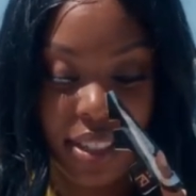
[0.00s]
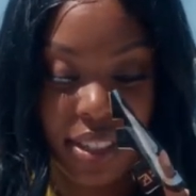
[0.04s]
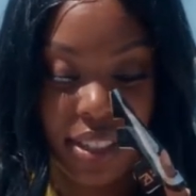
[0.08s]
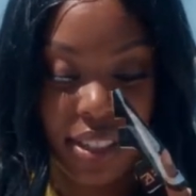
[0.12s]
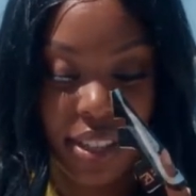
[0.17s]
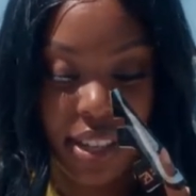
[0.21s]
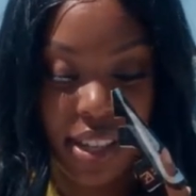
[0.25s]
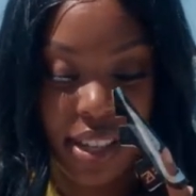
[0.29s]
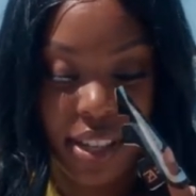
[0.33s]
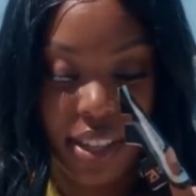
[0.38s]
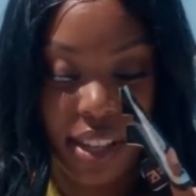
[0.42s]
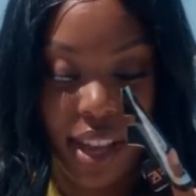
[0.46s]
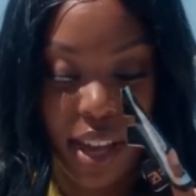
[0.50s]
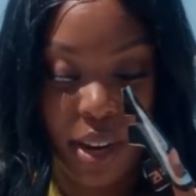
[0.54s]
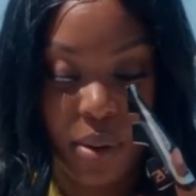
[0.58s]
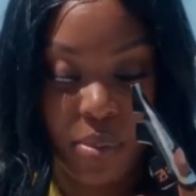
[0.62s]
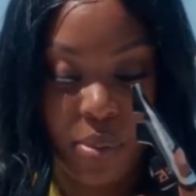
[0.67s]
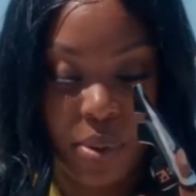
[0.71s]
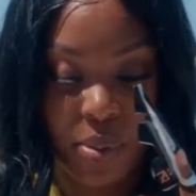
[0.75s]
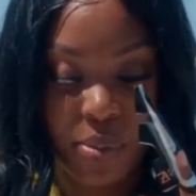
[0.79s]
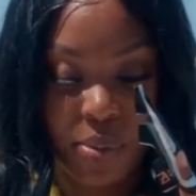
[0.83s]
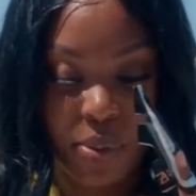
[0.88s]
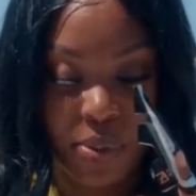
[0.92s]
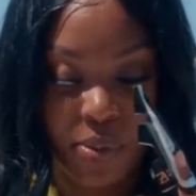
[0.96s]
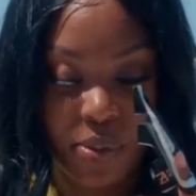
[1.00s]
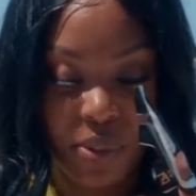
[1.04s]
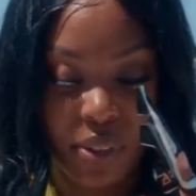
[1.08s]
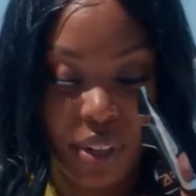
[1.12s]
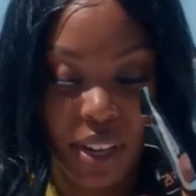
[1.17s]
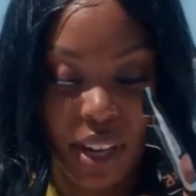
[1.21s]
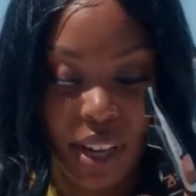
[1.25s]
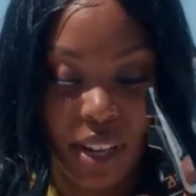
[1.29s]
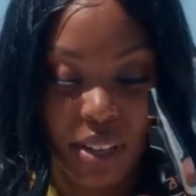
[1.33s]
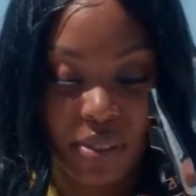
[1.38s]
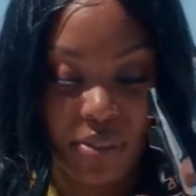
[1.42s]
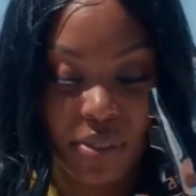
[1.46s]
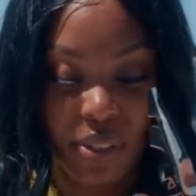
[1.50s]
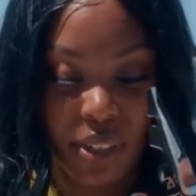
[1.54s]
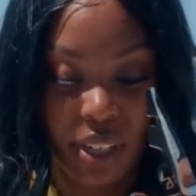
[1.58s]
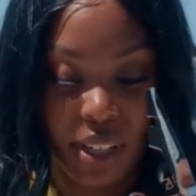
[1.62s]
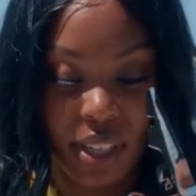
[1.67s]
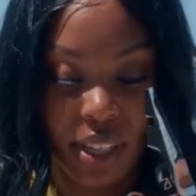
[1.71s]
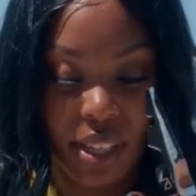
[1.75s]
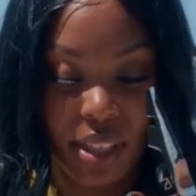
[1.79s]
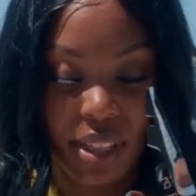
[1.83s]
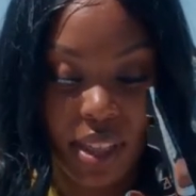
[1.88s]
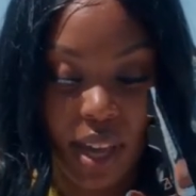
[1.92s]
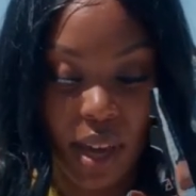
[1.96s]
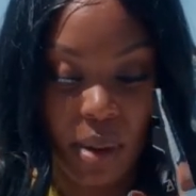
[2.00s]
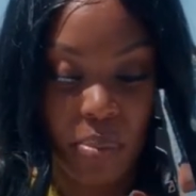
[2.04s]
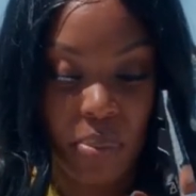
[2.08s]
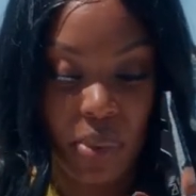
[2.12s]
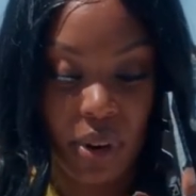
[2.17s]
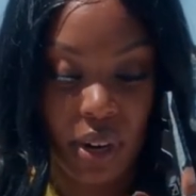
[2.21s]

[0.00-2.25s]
yeah, a lot of people kind of forget that